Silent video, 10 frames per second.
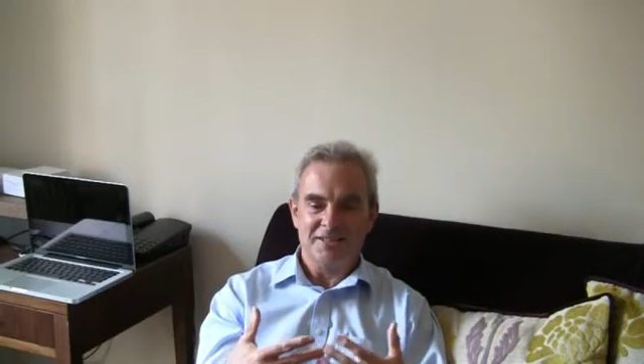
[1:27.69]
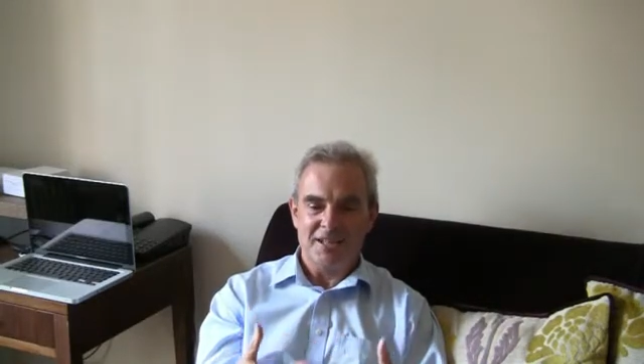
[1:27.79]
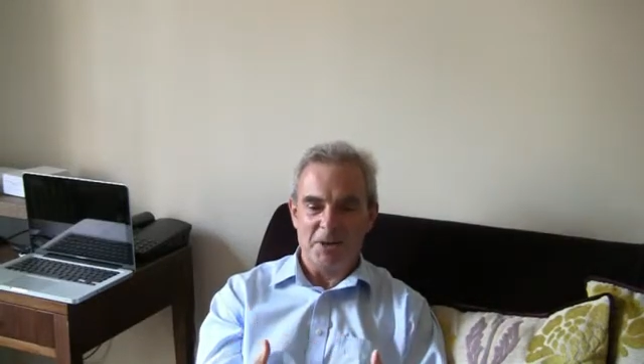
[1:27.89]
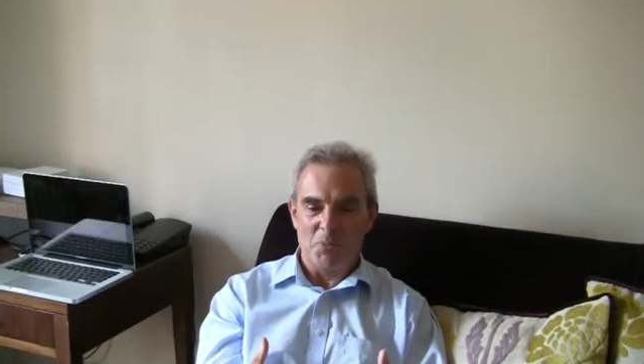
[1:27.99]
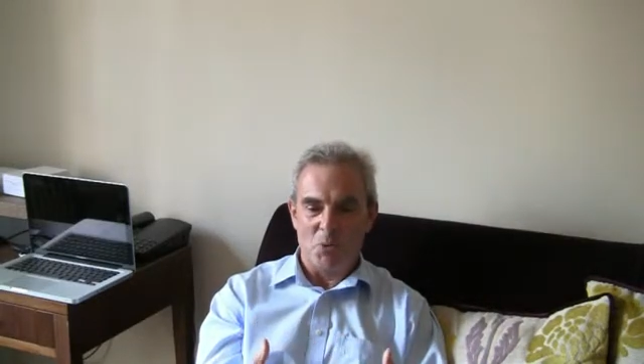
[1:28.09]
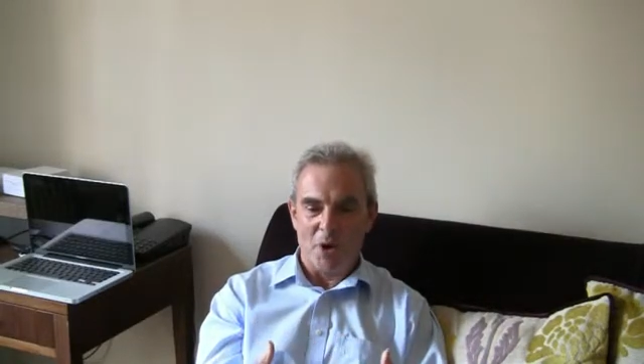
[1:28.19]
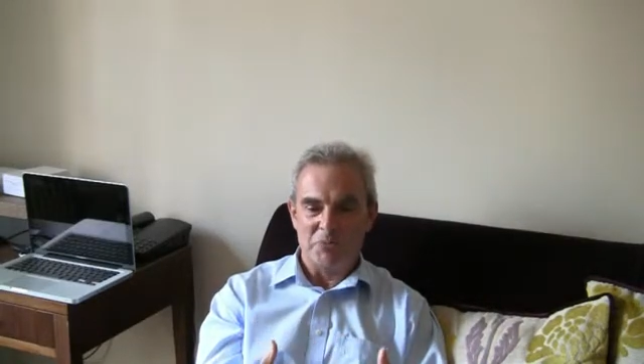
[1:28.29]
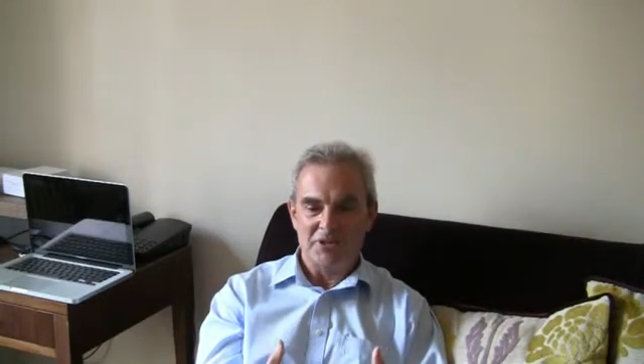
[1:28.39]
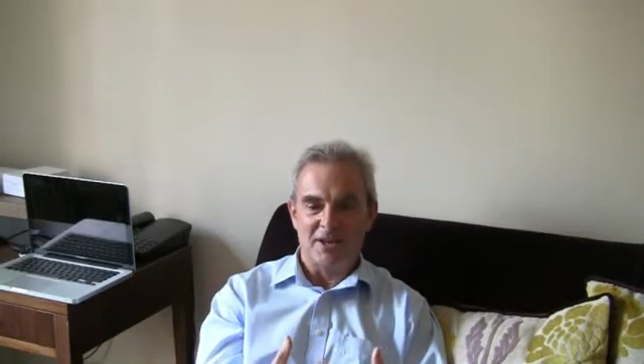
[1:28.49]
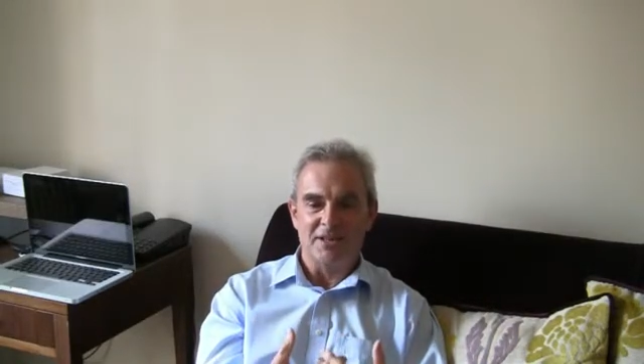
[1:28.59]
set up a
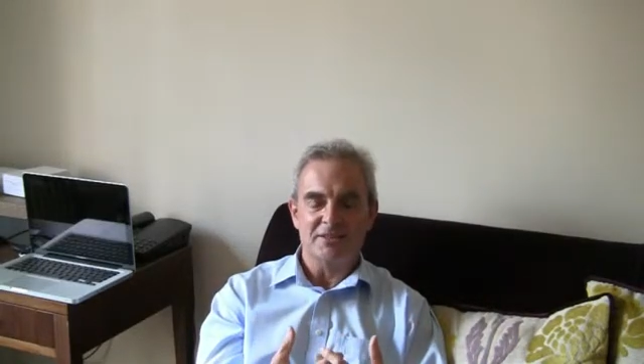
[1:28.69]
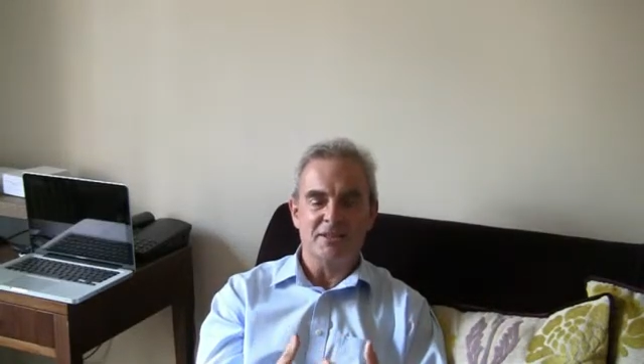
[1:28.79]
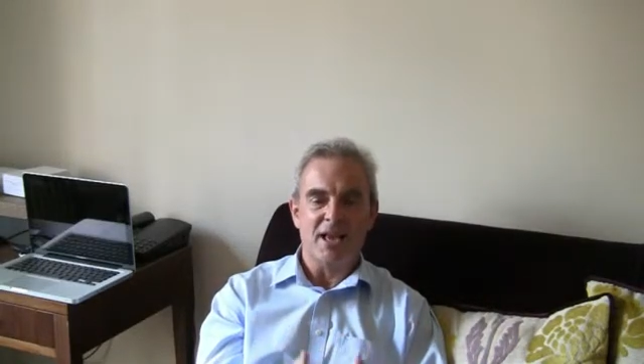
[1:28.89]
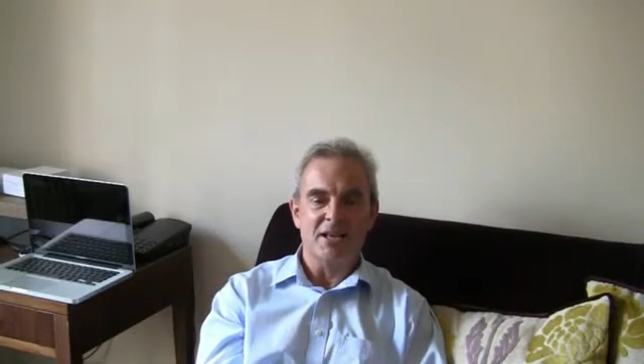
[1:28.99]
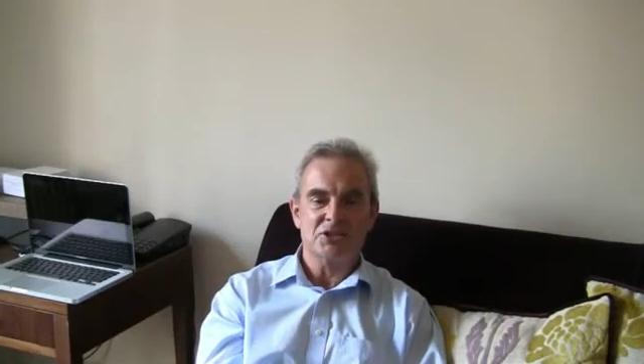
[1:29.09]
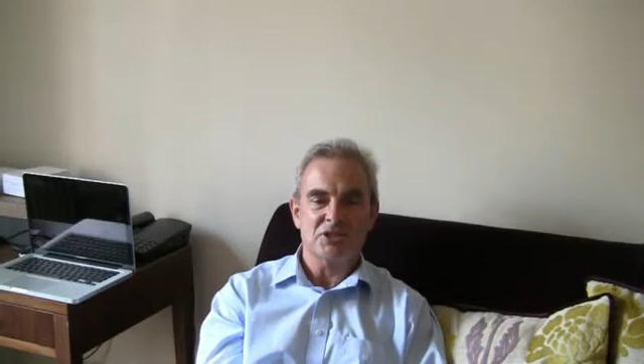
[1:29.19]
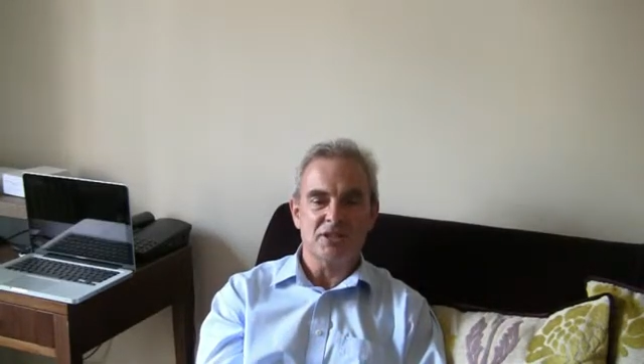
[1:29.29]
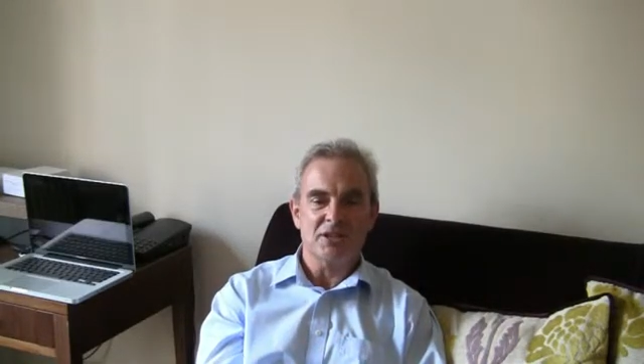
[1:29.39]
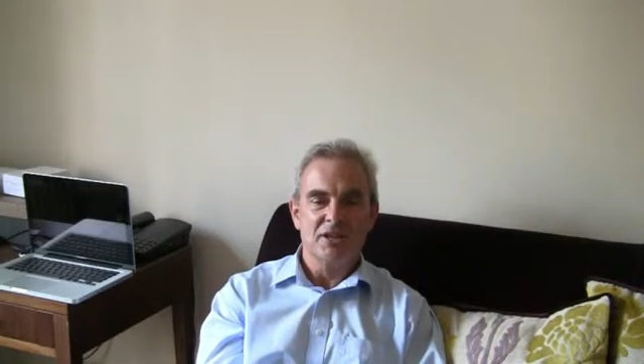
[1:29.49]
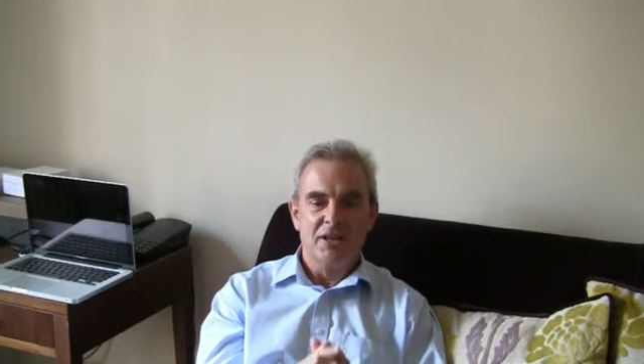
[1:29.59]
website that
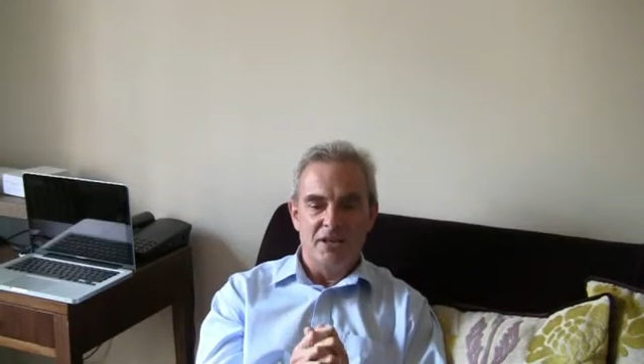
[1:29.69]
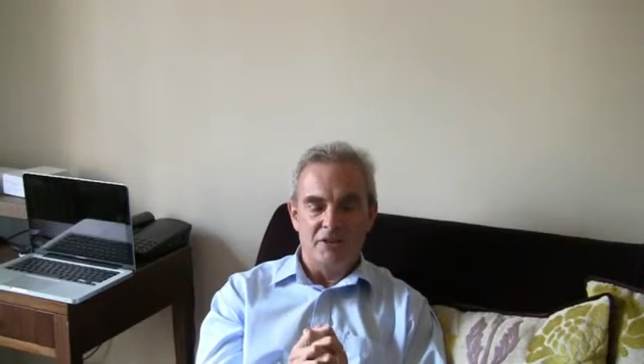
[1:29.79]
actually